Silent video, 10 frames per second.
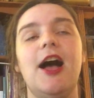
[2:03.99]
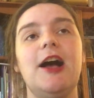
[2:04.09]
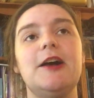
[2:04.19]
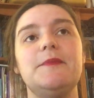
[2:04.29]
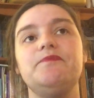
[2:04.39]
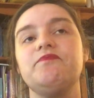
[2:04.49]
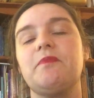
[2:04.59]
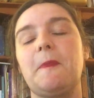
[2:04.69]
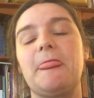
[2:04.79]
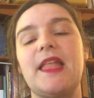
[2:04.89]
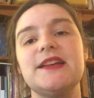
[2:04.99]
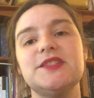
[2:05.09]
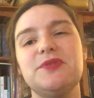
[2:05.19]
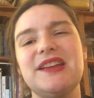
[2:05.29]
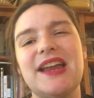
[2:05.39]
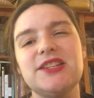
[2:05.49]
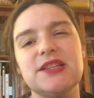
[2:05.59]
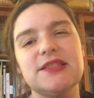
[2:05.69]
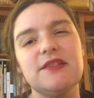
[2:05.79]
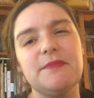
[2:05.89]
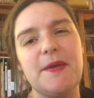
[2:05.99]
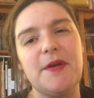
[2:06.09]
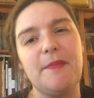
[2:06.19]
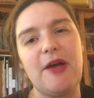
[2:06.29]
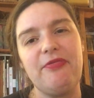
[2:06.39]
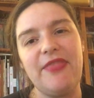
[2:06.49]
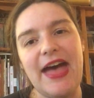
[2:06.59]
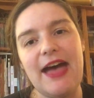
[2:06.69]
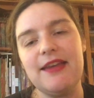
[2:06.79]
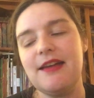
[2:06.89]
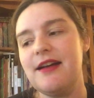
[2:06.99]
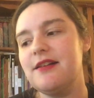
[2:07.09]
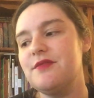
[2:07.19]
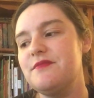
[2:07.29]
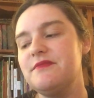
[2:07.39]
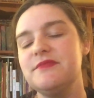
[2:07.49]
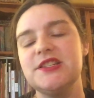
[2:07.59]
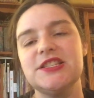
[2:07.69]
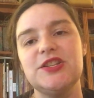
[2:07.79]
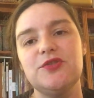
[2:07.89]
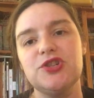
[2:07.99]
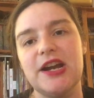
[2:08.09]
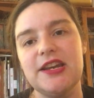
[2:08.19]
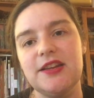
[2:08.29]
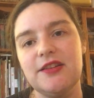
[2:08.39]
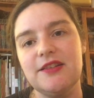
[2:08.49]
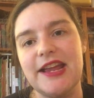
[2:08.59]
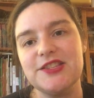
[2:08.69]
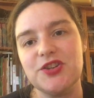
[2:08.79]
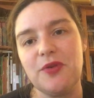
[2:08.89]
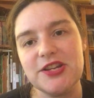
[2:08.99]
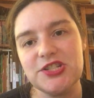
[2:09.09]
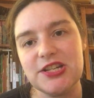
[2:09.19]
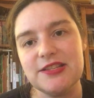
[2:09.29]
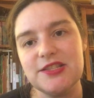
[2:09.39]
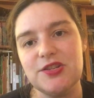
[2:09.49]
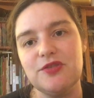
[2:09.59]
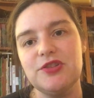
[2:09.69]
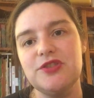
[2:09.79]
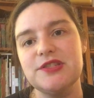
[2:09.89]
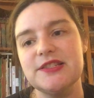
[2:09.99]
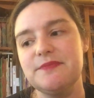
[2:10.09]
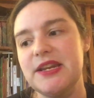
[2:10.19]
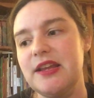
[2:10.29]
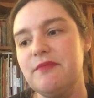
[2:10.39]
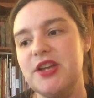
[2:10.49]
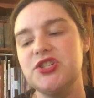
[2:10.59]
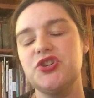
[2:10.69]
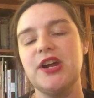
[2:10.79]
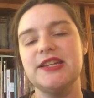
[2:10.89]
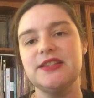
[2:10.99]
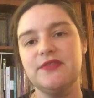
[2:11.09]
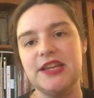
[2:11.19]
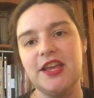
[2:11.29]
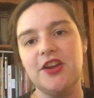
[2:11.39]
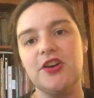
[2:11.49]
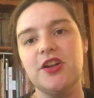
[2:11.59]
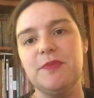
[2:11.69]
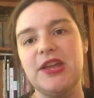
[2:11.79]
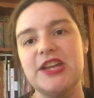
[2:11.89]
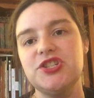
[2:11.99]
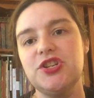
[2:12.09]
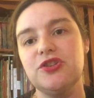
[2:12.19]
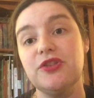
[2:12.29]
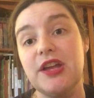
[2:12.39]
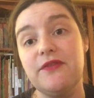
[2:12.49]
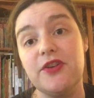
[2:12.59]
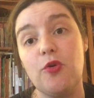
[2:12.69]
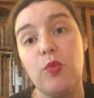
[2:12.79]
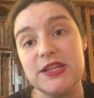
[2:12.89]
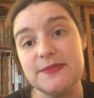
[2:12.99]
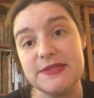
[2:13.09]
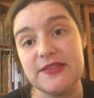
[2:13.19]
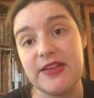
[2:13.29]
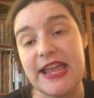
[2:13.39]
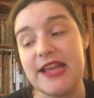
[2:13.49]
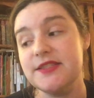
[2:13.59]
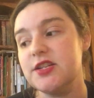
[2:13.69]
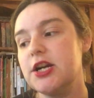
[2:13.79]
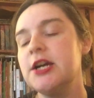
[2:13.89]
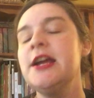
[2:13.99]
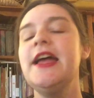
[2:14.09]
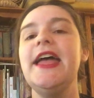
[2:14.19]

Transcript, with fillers: Um, so he kind of talks a little bit about that, um, just you trying to answer questions. You don't use as many much creativity or communication. You're looking for one specific answer.